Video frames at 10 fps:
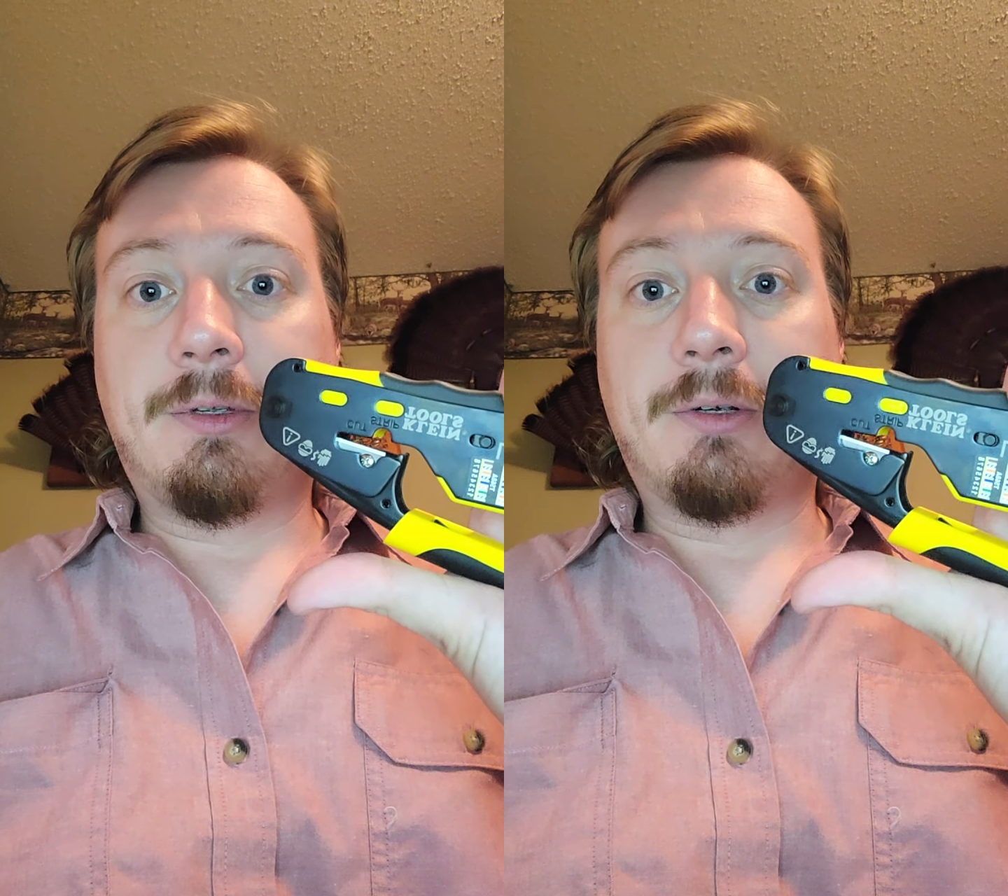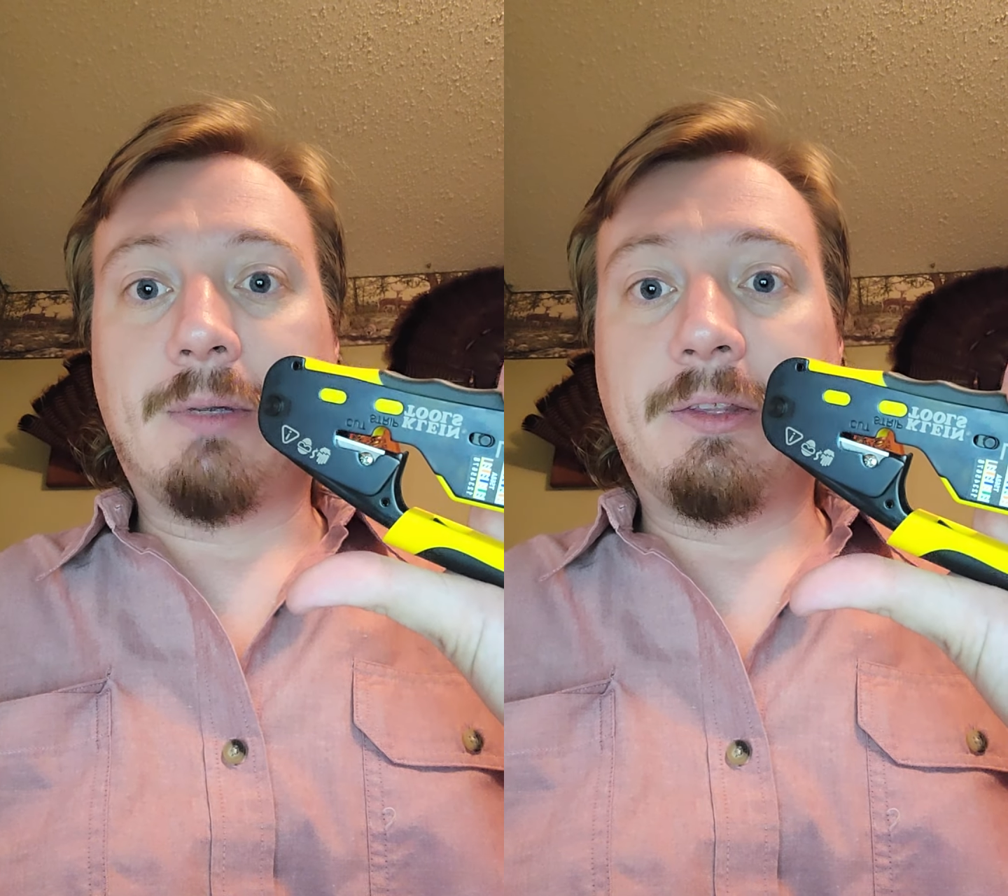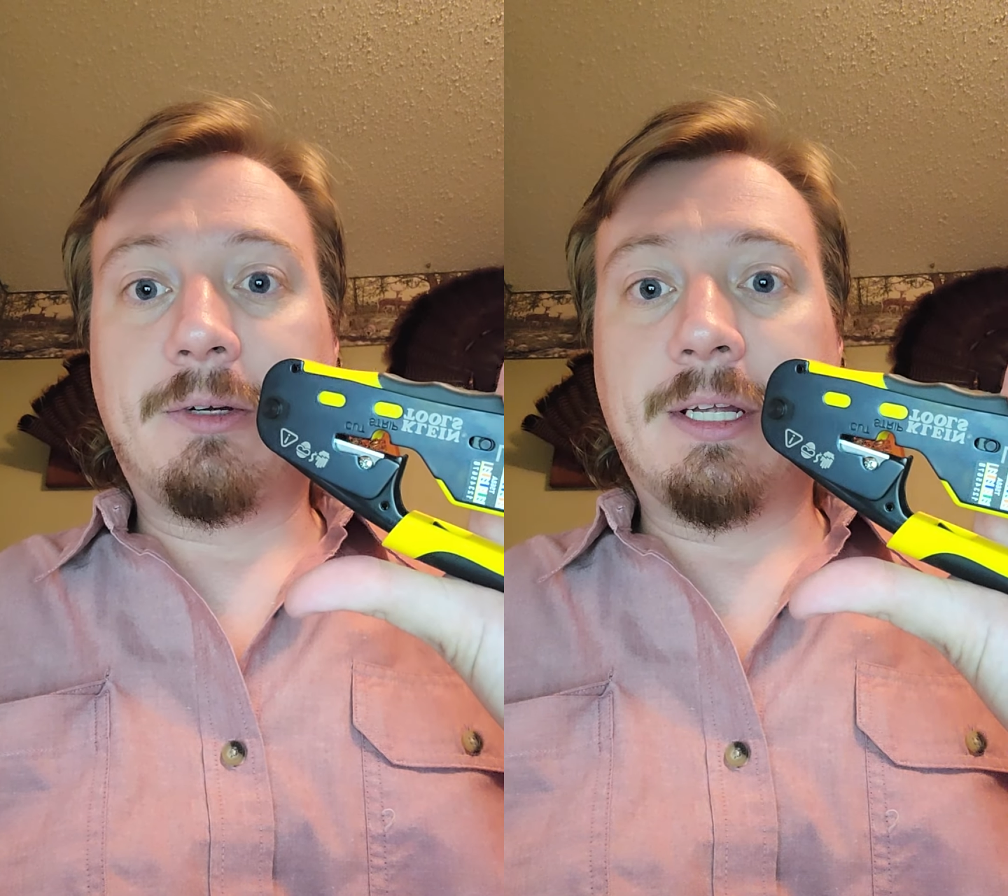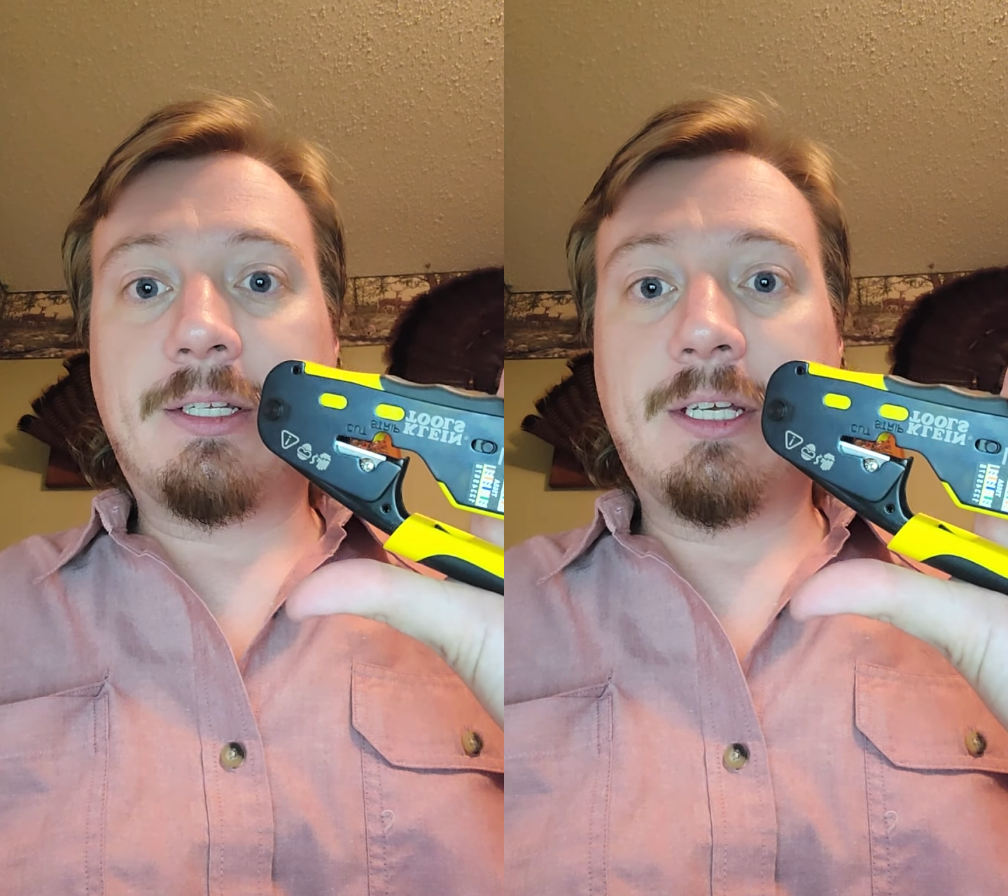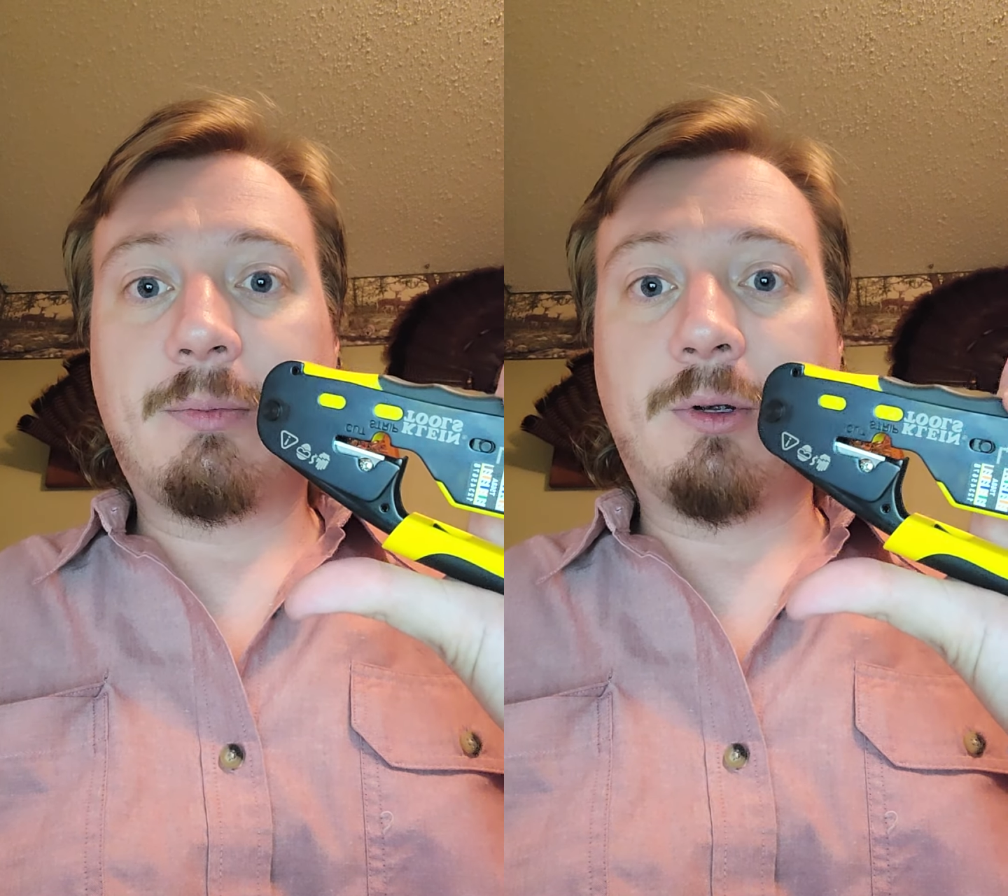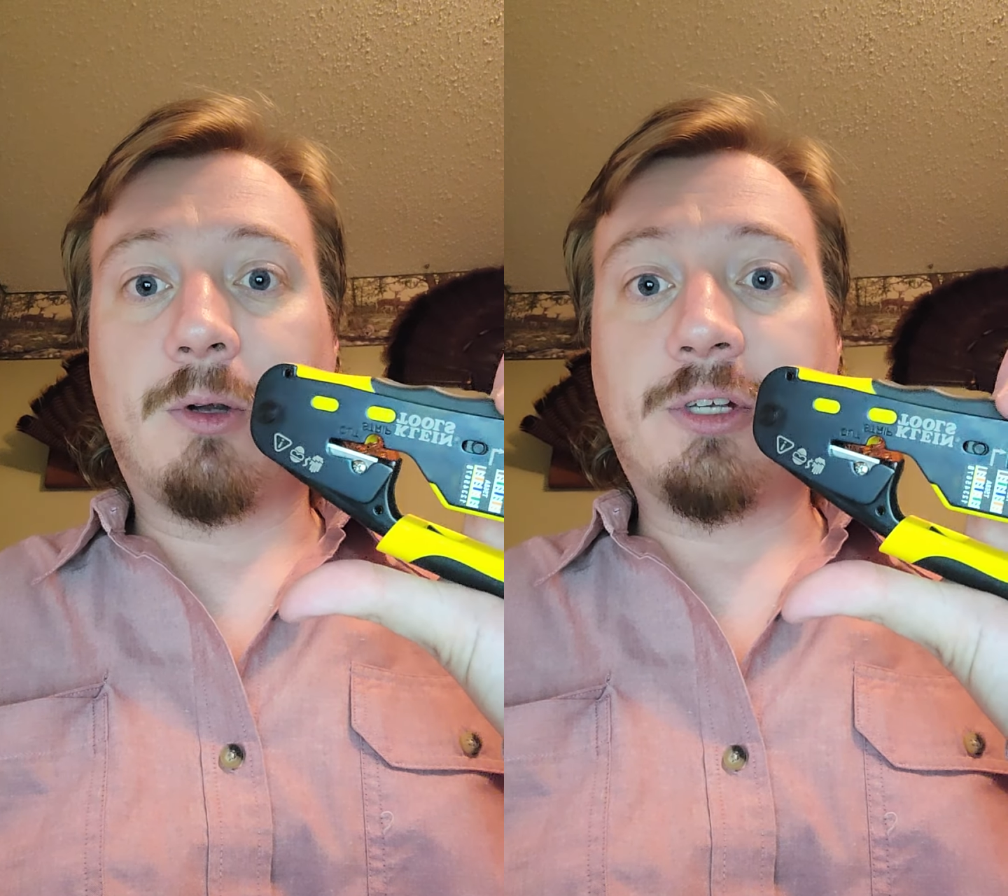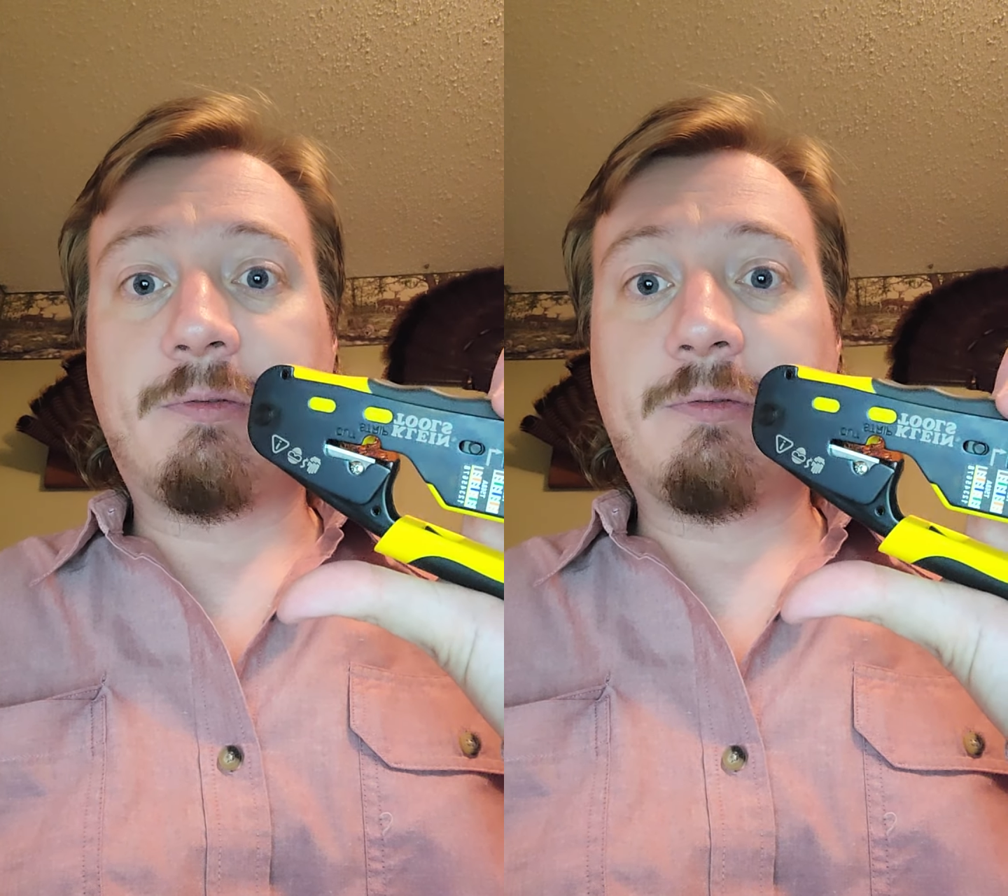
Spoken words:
your Ethernet tip or